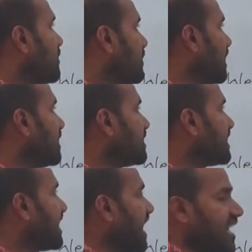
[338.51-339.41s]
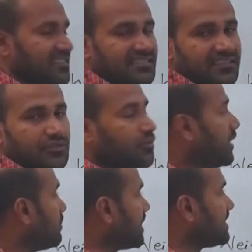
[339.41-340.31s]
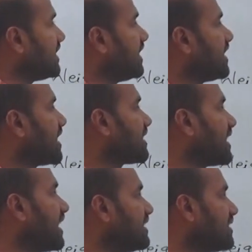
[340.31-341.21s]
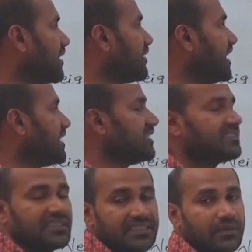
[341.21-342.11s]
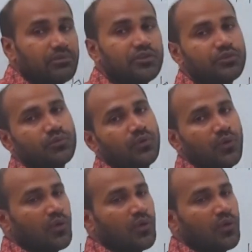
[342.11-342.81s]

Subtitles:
with gas to empty cylinder, that is the weight is W2.